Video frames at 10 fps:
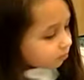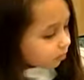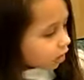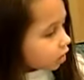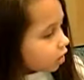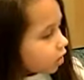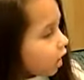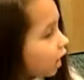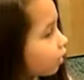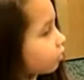encourage
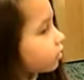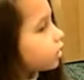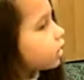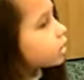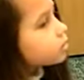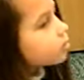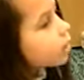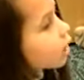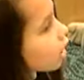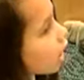children to use their
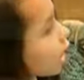language